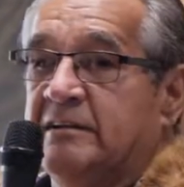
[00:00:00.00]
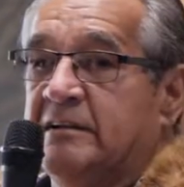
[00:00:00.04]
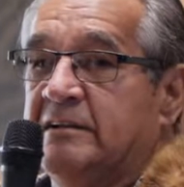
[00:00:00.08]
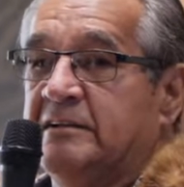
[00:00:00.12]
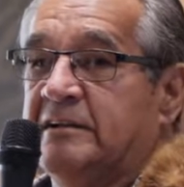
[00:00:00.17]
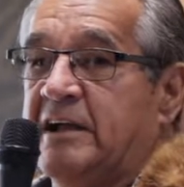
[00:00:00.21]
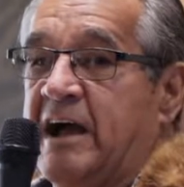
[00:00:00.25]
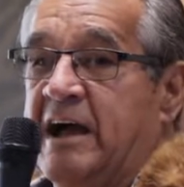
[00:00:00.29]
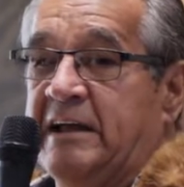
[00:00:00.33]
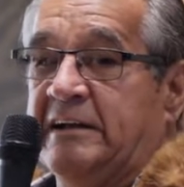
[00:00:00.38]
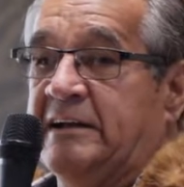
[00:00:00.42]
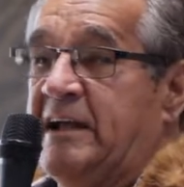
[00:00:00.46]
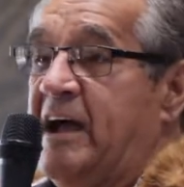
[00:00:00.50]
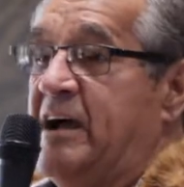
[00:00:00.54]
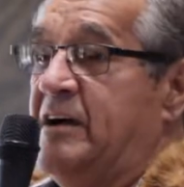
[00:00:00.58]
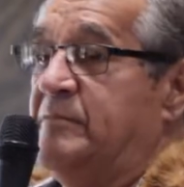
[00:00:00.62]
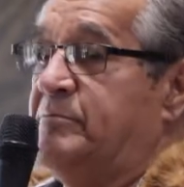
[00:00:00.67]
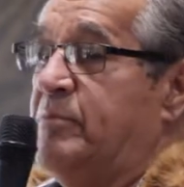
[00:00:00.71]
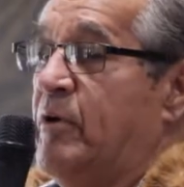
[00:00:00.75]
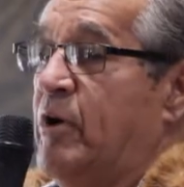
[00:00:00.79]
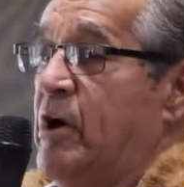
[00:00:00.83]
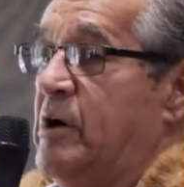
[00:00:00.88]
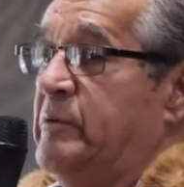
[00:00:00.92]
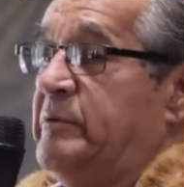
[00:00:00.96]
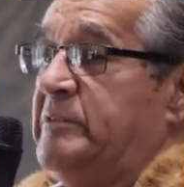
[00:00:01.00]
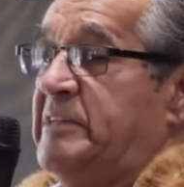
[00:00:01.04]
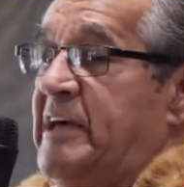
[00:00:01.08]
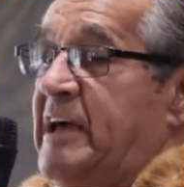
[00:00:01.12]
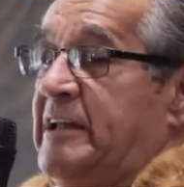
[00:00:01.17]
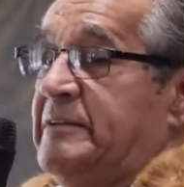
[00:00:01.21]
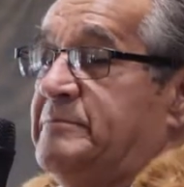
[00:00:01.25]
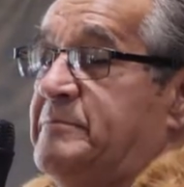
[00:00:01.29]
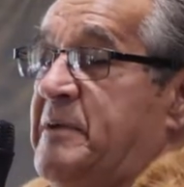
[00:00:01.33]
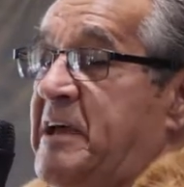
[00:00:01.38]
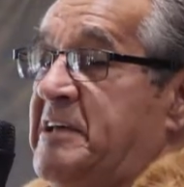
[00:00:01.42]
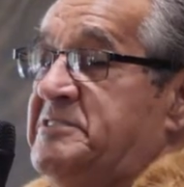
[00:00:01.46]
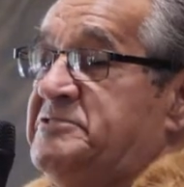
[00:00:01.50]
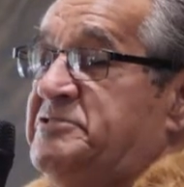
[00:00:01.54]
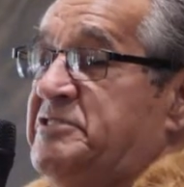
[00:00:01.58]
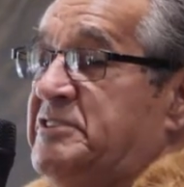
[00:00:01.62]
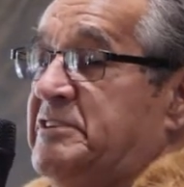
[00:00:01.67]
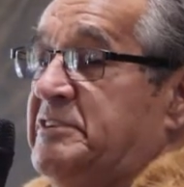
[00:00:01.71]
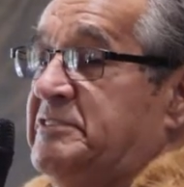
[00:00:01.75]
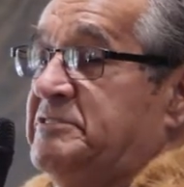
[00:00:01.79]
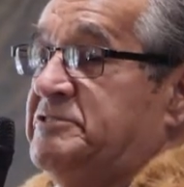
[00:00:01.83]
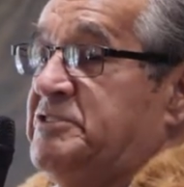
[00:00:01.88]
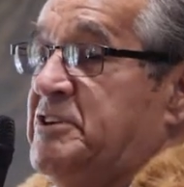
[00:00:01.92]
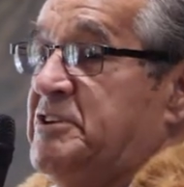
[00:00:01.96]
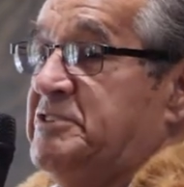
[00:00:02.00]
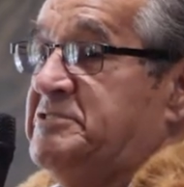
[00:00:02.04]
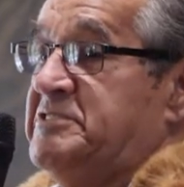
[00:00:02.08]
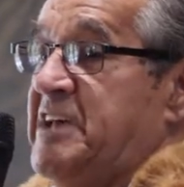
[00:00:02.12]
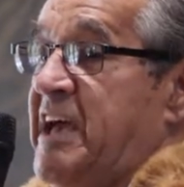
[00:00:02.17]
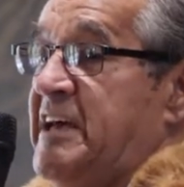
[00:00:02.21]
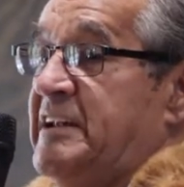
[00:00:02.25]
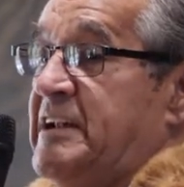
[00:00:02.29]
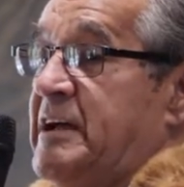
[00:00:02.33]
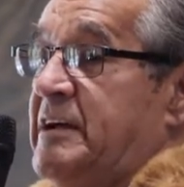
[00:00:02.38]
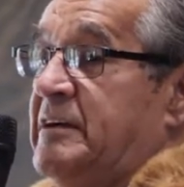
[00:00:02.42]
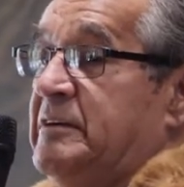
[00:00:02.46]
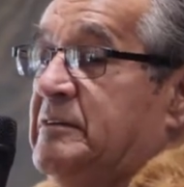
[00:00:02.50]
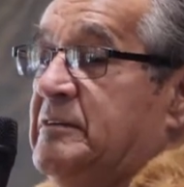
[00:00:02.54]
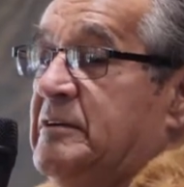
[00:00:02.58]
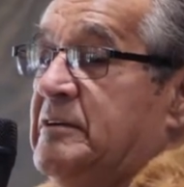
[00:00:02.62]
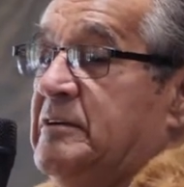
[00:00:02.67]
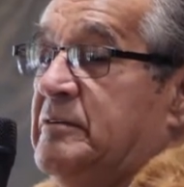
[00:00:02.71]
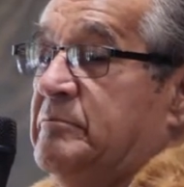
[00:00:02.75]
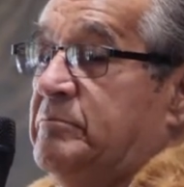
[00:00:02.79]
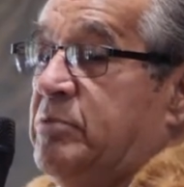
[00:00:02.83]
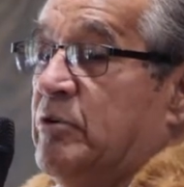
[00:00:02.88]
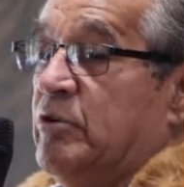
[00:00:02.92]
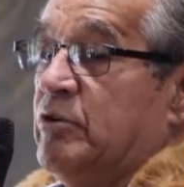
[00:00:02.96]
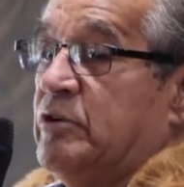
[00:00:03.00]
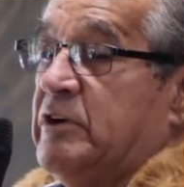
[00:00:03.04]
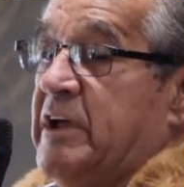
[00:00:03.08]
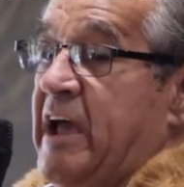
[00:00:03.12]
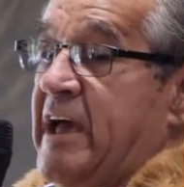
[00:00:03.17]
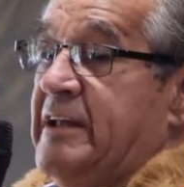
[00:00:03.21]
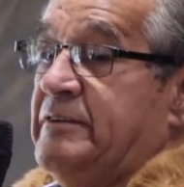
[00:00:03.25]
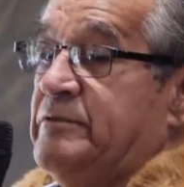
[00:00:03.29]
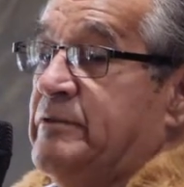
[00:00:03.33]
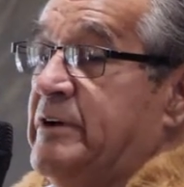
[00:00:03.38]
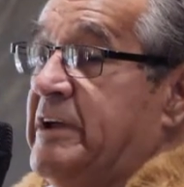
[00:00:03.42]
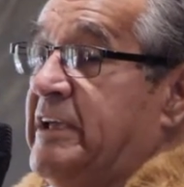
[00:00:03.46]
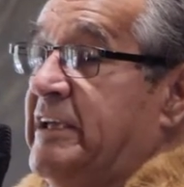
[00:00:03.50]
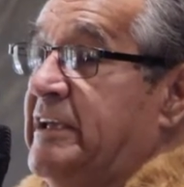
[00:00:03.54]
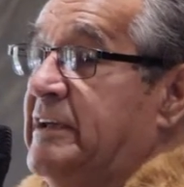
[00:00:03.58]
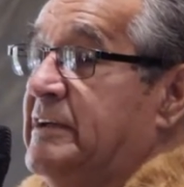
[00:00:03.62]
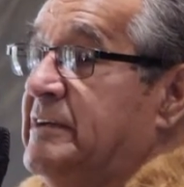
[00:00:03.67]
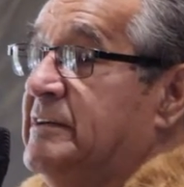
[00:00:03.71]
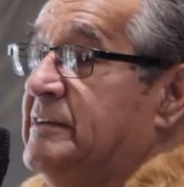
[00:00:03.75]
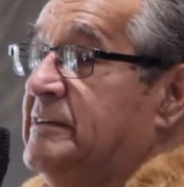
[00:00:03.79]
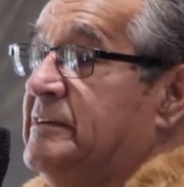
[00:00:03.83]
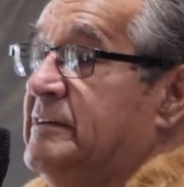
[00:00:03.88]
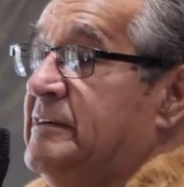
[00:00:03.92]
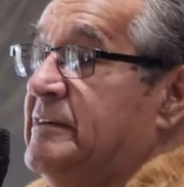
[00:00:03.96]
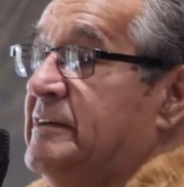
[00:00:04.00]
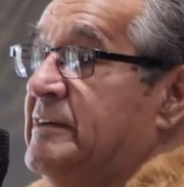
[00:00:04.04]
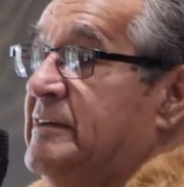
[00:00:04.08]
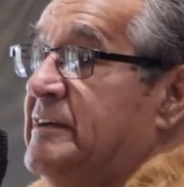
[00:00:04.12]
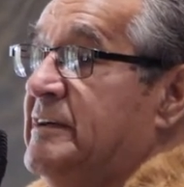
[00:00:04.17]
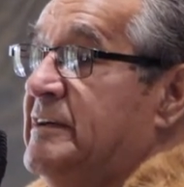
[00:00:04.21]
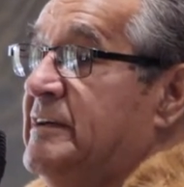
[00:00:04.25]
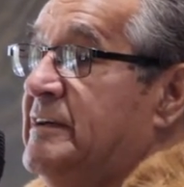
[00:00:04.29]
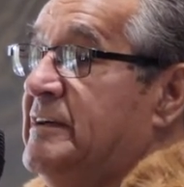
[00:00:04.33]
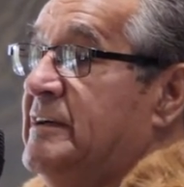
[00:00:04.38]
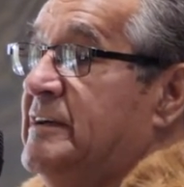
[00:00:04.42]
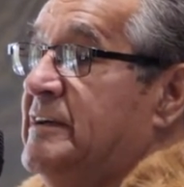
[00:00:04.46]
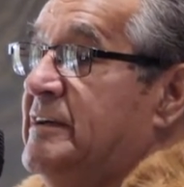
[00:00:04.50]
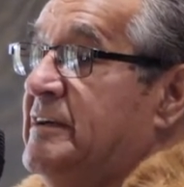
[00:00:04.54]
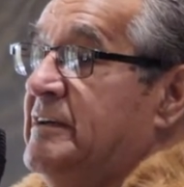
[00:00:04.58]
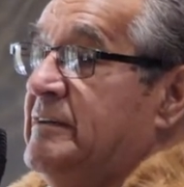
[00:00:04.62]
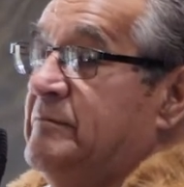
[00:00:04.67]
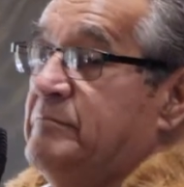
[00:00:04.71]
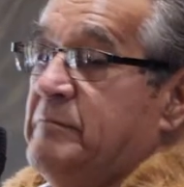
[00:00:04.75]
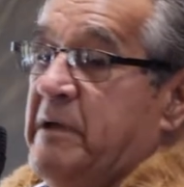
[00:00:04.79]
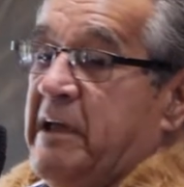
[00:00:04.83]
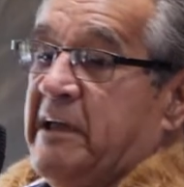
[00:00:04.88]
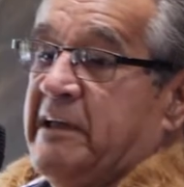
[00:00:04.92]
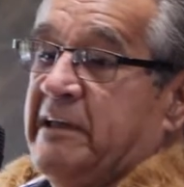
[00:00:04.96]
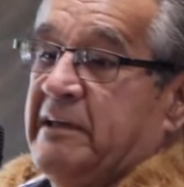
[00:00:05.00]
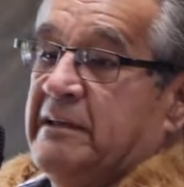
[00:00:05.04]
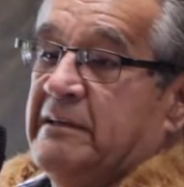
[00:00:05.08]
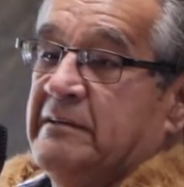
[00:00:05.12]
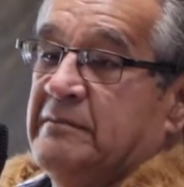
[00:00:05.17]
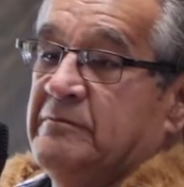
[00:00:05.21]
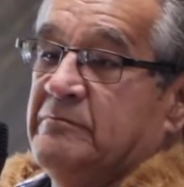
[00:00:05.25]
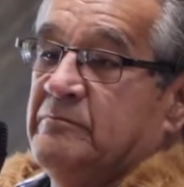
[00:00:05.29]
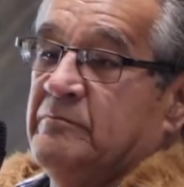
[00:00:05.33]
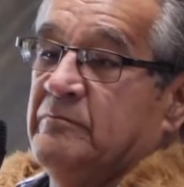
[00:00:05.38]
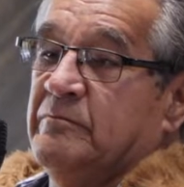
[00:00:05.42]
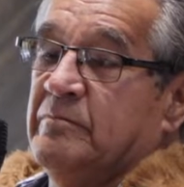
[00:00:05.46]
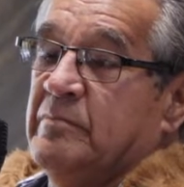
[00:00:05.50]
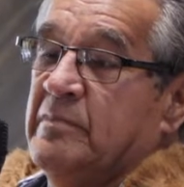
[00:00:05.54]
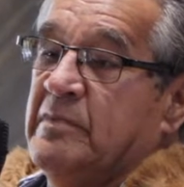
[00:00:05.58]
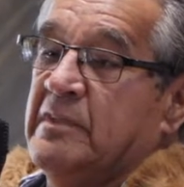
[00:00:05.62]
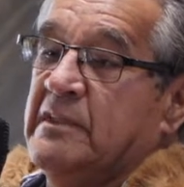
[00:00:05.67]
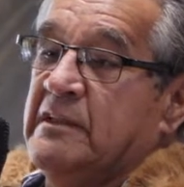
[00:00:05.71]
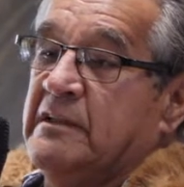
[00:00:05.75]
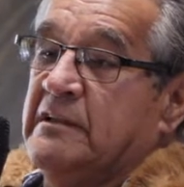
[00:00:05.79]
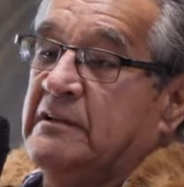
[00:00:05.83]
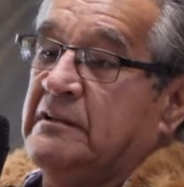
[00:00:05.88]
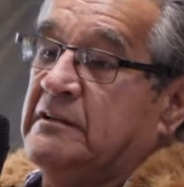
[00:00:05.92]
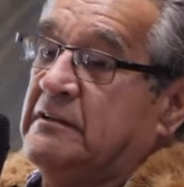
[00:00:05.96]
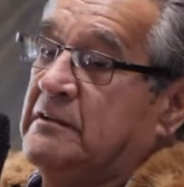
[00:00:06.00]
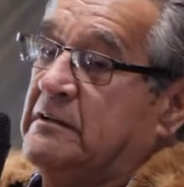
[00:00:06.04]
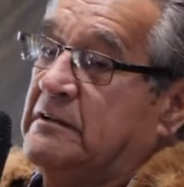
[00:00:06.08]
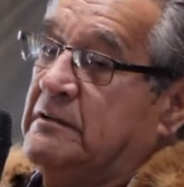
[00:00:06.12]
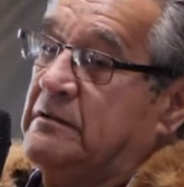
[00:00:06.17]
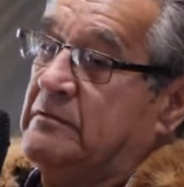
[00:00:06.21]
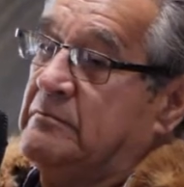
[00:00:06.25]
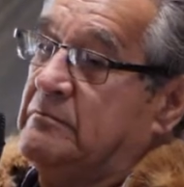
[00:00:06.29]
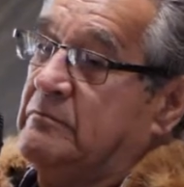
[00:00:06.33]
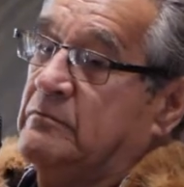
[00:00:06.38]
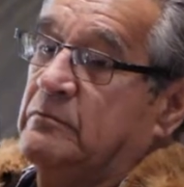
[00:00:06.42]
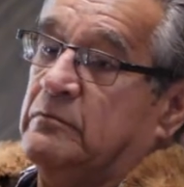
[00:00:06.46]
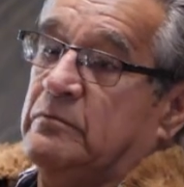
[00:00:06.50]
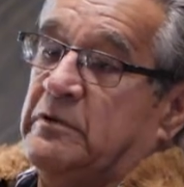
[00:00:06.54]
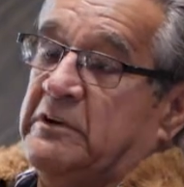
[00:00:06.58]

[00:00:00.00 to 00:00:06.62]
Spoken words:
Can't go by without mentioning Susanna Brook, can we? Mick? We